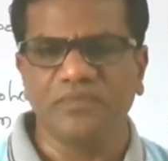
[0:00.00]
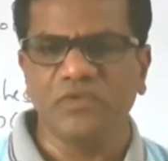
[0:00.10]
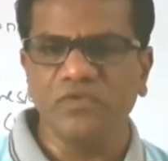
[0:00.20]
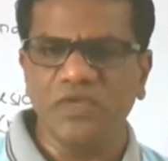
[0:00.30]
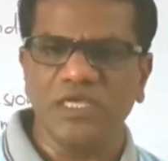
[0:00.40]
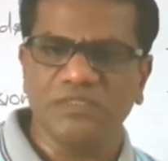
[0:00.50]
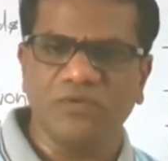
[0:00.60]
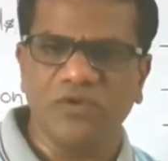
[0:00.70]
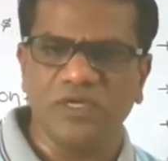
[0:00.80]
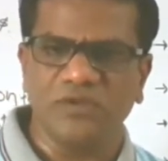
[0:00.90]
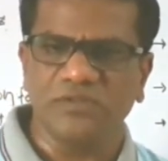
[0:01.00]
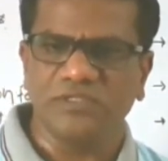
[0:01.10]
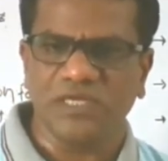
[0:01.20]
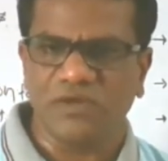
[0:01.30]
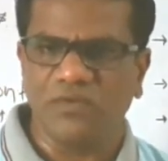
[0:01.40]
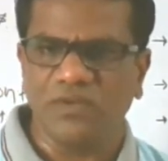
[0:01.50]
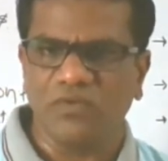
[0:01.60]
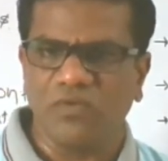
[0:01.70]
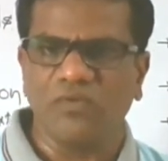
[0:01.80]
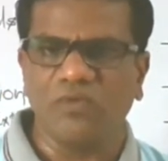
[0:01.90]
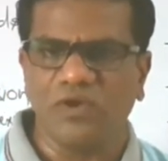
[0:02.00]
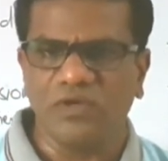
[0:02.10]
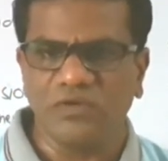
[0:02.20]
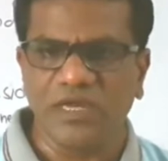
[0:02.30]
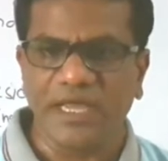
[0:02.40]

two H molecules and one O molecule,